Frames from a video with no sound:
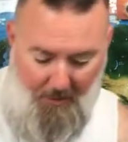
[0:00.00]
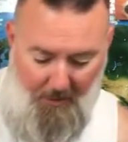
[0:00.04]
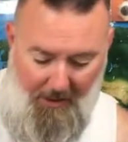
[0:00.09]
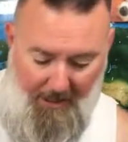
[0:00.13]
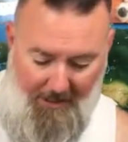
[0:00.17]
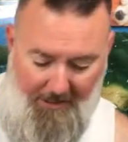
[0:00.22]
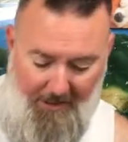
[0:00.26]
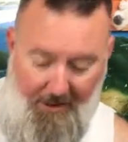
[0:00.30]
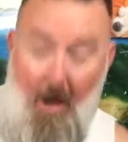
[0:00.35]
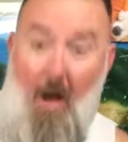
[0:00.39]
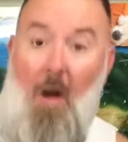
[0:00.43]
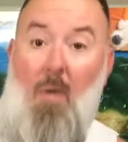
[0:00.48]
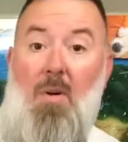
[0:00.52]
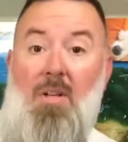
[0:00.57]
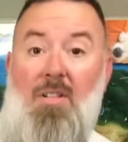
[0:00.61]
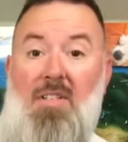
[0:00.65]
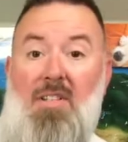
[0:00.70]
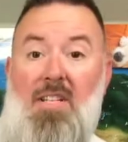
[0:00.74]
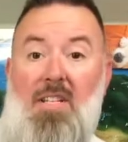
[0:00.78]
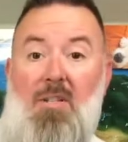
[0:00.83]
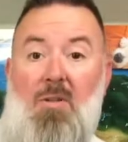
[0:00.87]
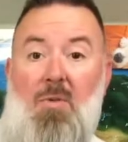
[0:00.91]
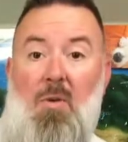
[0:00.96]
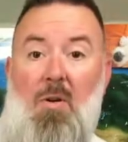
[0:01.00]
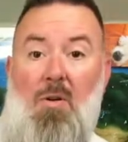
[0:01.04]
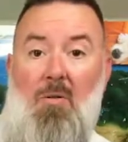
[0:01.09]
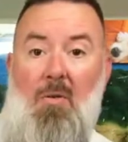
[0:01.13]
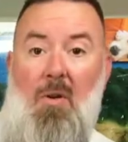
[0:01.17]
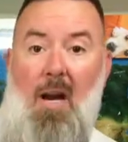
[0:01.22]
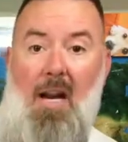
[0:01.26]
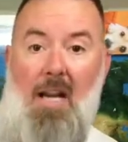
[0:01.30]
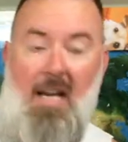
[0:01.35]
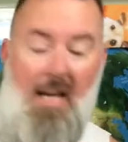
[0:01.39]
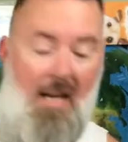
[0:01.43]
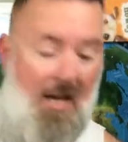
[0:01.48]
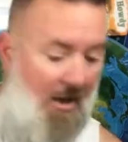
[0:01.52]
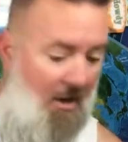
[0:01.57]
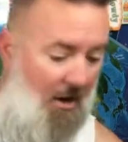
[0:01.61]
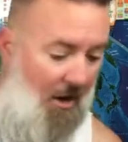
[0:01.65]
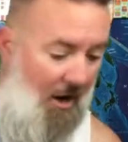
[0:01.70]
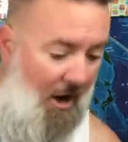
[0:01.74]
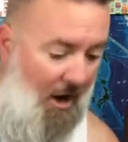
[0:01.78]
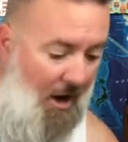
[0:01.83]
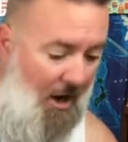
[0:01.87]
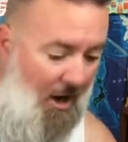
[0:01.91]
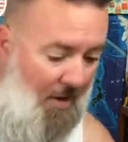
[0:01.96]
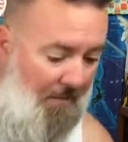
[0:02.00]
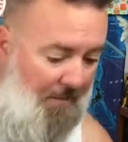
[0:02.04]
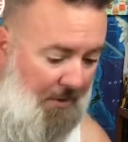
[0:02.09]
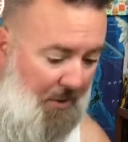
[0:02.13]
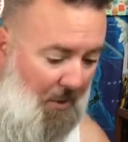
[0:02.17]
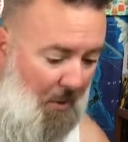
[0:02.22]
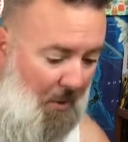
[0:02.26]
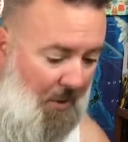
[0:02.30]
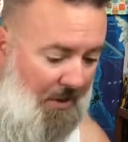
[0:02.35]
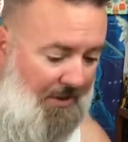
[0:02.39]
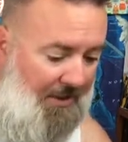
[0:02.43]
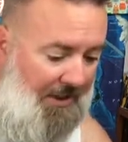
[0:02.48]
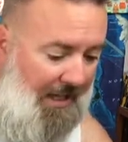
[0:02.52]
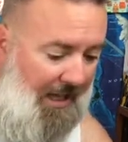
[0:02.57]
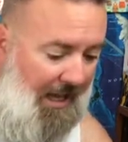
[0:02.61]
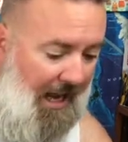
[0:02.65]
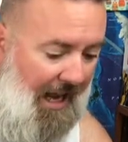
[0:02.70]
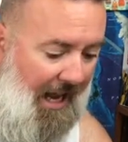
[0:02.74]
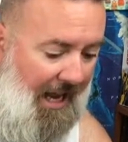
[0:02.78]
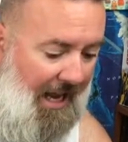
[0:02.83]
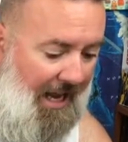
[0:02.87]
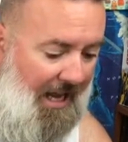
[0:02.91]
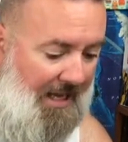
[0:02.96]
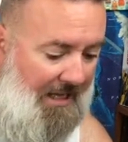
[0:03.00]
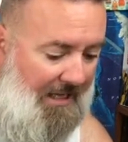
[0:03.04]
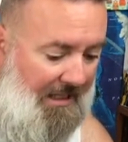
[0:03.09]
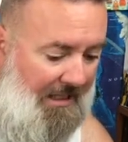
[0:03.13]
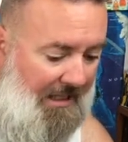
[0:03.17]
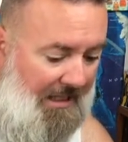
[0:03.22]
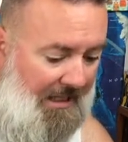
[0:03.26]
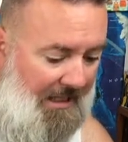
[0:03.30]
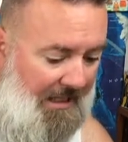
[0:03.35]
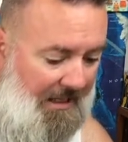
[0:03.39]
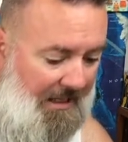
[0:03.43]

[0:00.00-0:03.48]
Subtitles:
one I saw was this one right here towards the end.